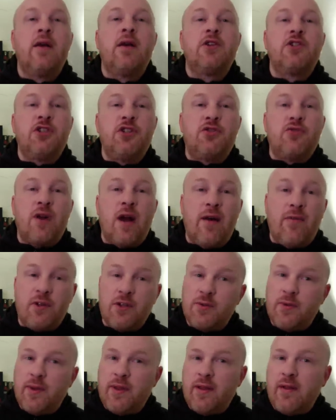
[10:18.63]
She
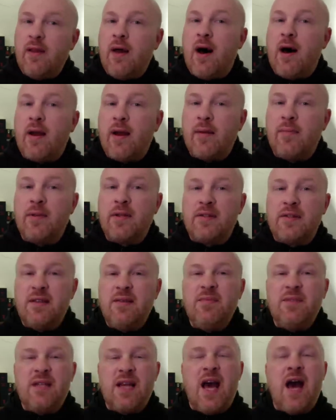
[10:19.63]
travels with Alana, but
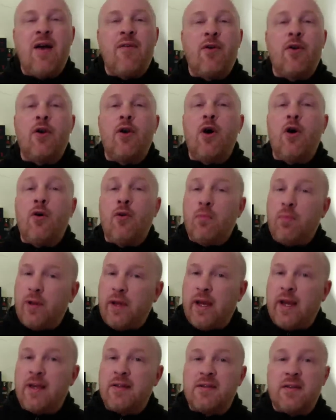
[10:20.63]
seems to have her own
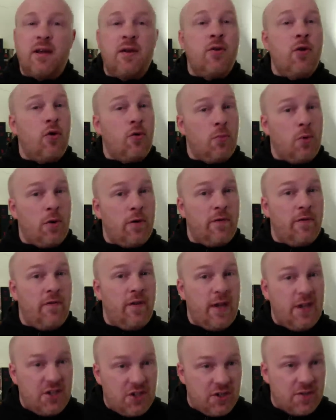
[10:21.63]
plans and own
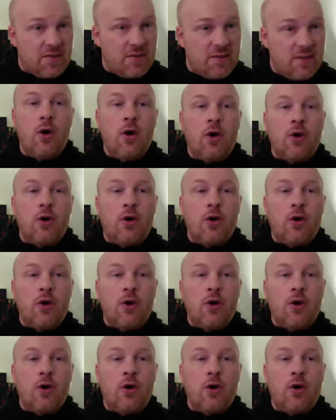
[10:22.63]
motivations.